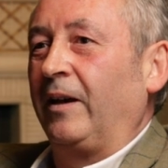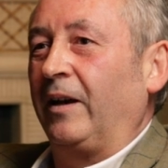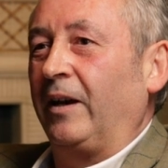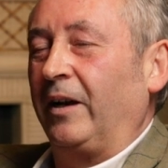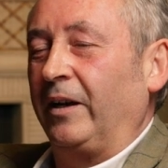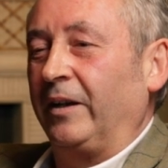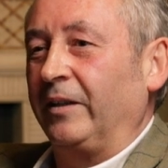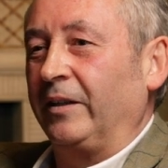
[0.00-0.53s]

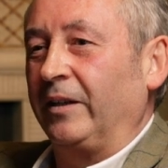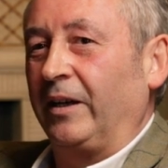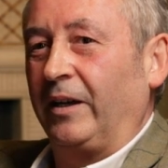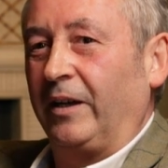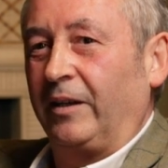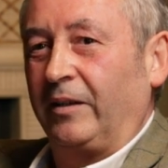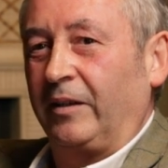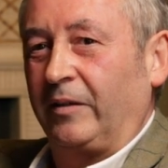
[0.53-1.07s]
And
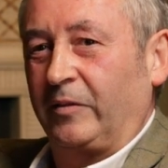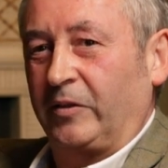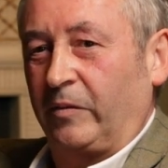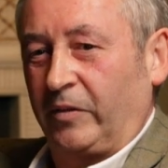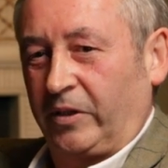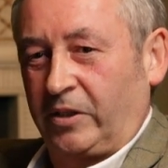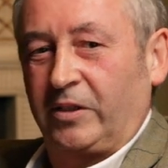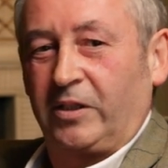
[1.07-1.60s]
uh, I
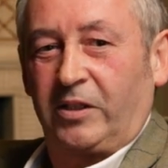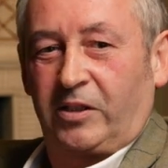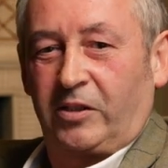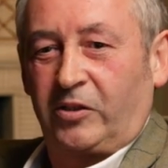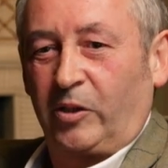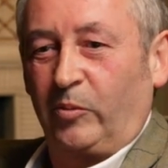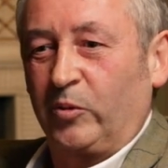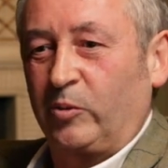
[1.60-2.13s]
was this is
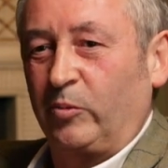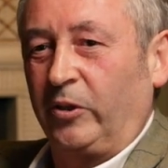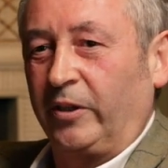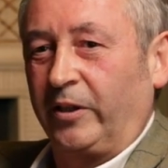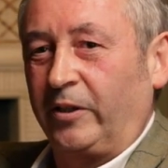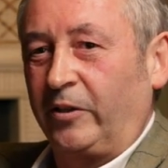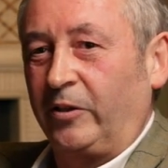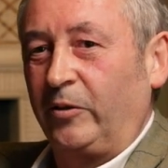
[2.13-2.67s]
some
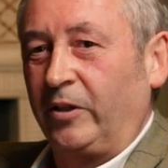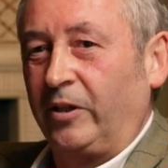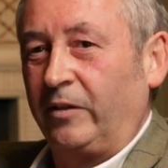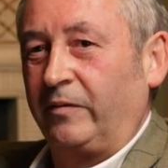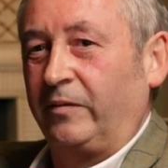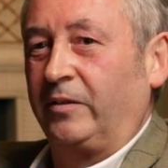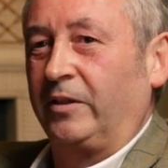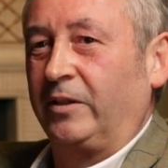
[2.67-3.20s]
spot here you
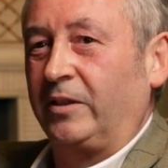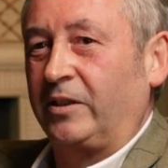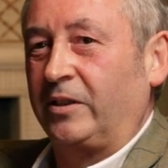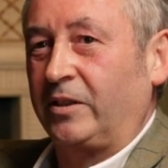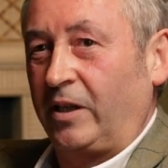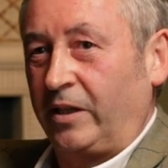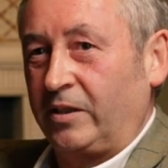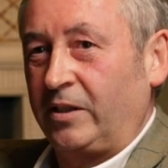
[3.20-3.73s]
have. And he
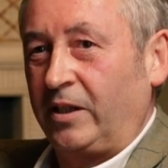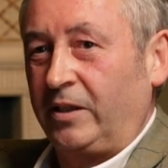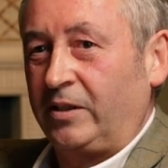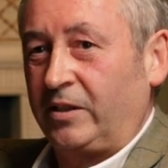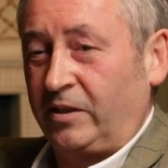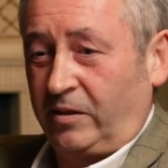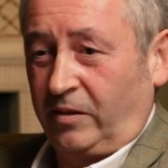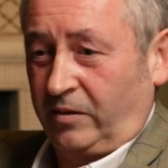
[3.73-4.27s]
says, oh, it's
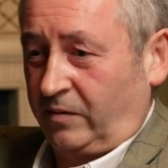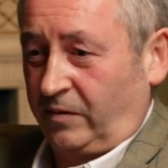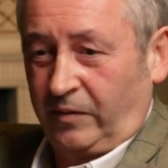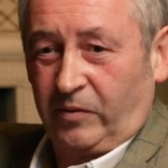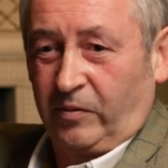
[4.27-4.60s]
nice, isn't it?